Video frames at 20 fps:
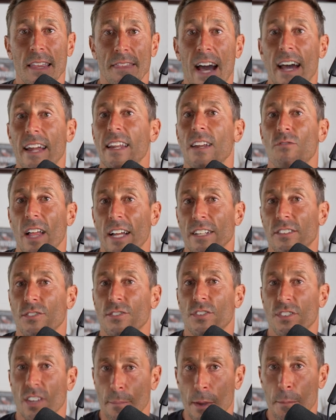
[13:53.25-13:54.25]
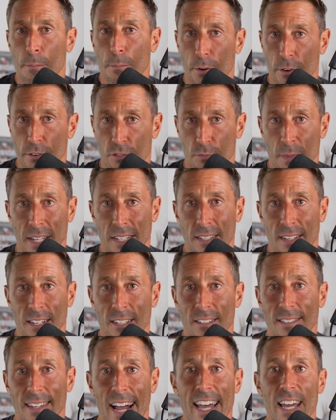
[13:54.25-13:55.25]
That led to some improvement in
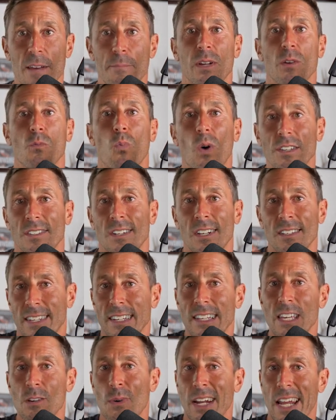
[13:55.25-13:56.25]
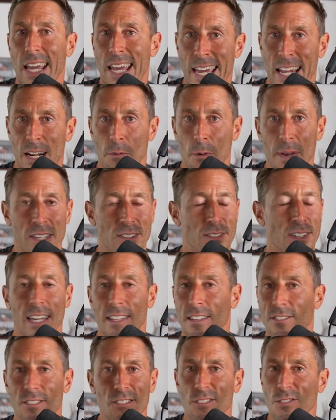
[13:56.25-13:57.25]
his diet, but it wasn't until he went animal based.
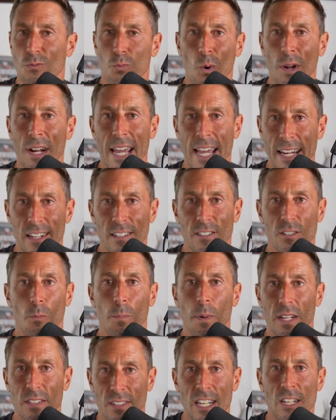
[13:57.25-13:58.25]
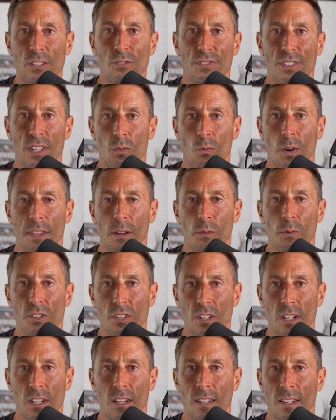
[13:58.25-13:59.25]
Again, this is just one anecdote, but it's an interesting one that we
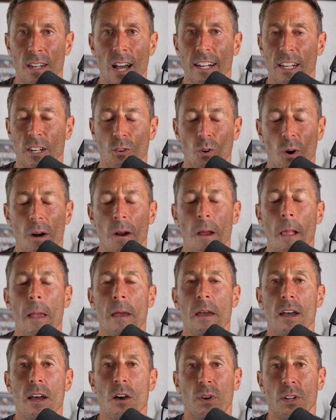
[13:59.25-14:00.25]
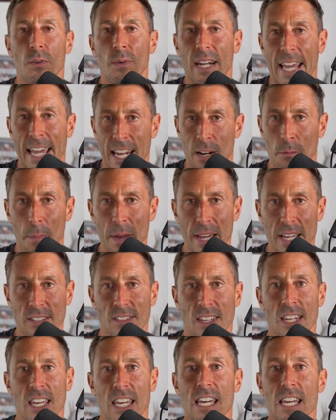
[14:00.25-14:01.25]
should not ignore. When he went animal
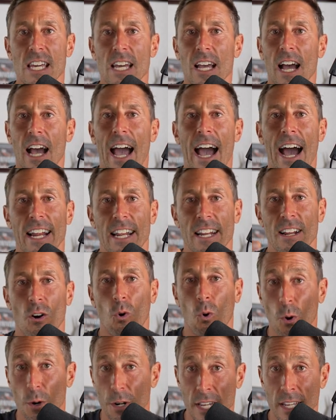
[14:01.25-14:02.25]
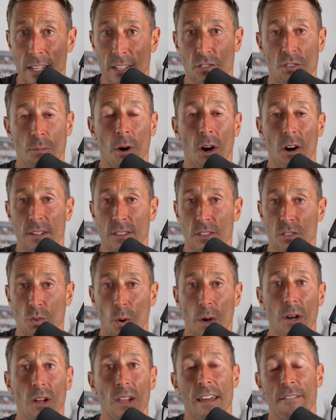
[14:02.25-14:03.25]
based and he added organs from Heart and
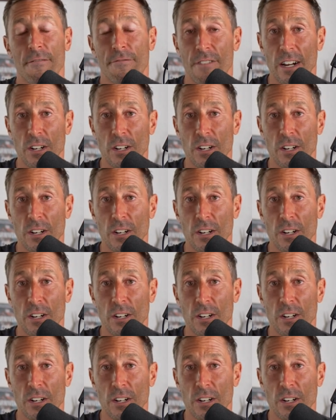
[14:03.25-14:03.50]
Soil and